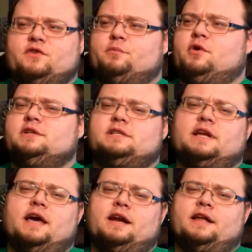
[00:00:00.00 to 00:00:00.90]
for the price that
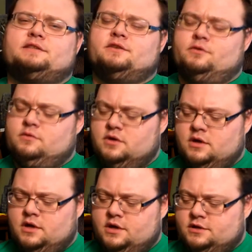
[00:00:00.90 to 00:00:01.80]
I got it at too.
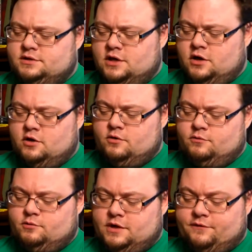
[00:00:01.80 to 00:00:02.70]

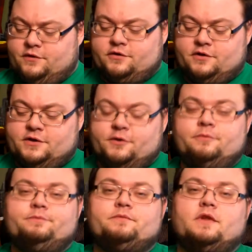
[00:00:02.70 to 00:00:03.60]
So without further ado,